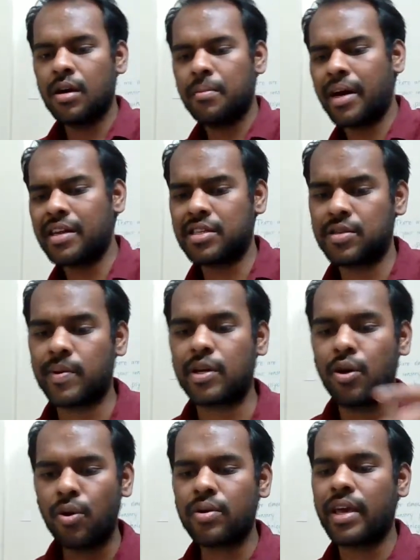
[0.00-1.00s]

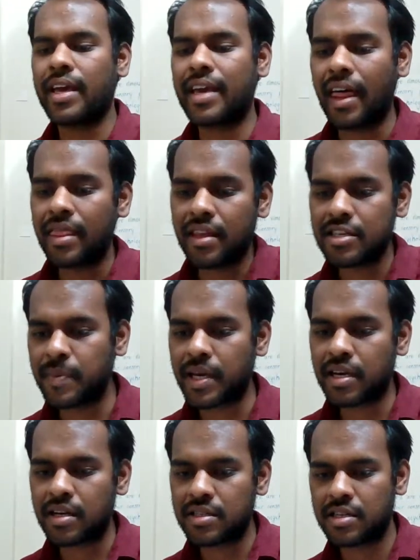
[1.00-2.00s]
Marizivar. Okay, can this
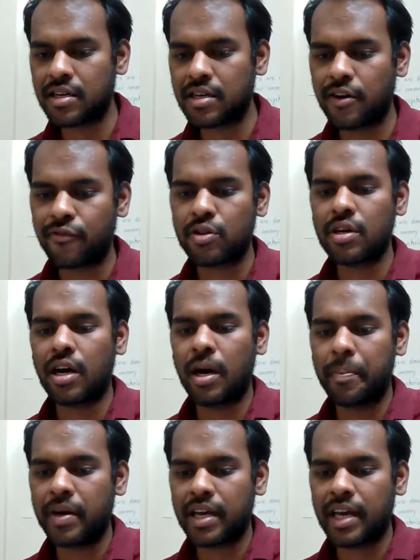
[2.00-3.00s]
be considered for the
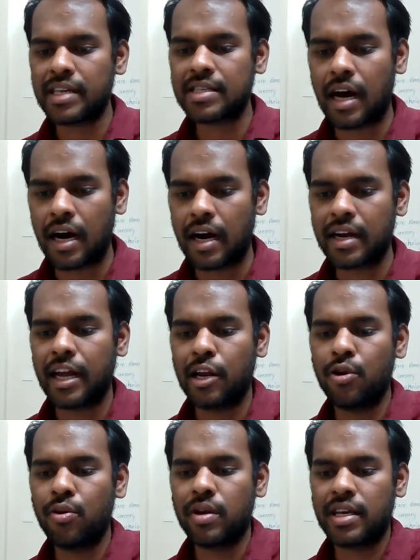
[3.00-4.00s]
uppercase R
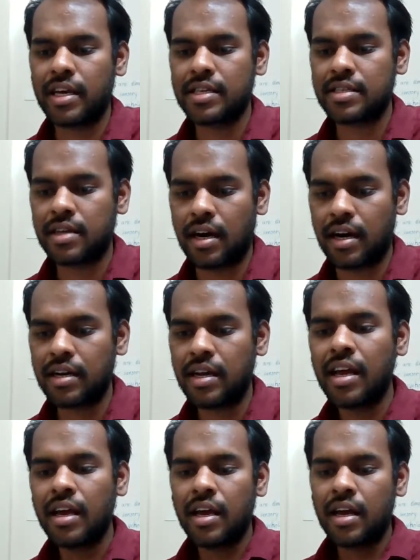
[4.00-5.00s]
and lowercase r
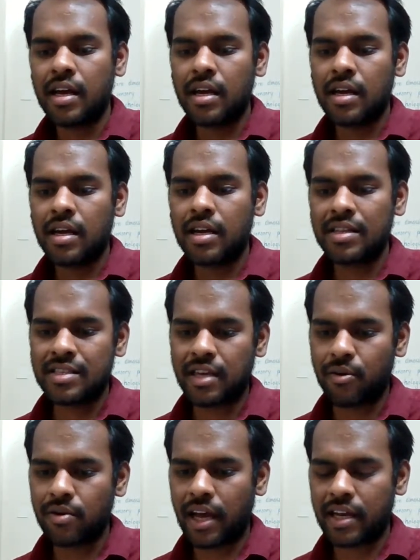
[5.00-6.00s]
in
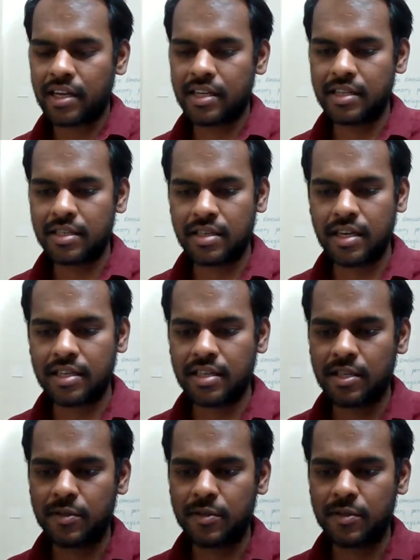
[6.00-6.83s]
sound like is